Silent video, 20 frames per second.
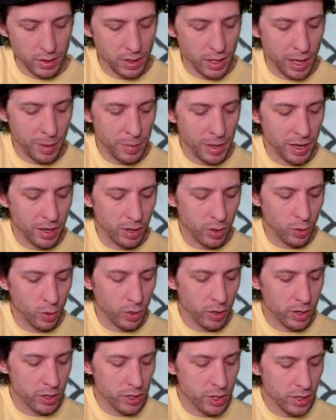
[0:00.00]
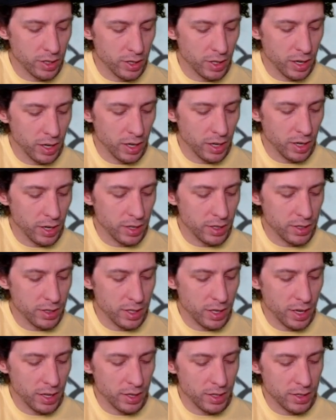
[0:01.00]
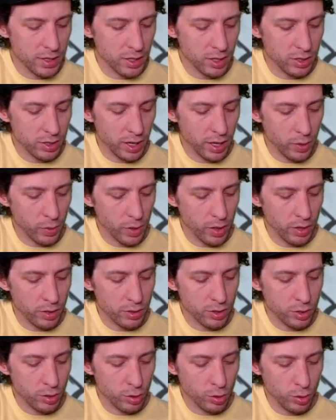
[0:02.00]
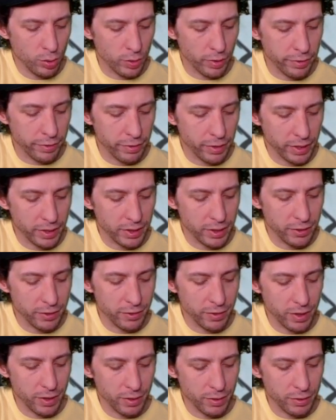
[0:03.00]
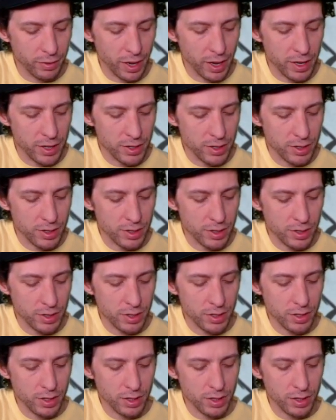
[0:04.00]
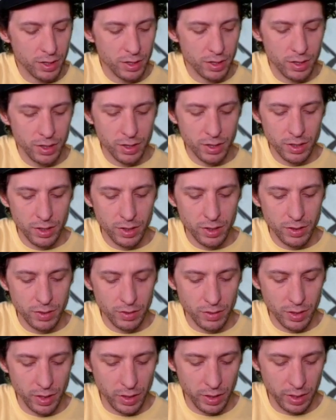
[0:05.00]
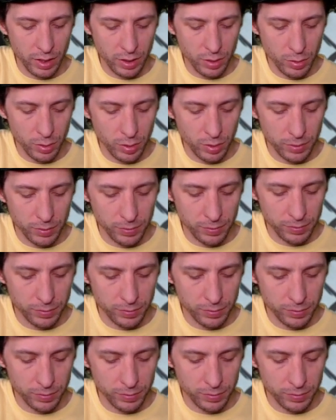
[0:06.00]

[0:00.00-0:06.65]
How about an orange in there? Now you see how this looks like one of those cool reflective visors? Very cool.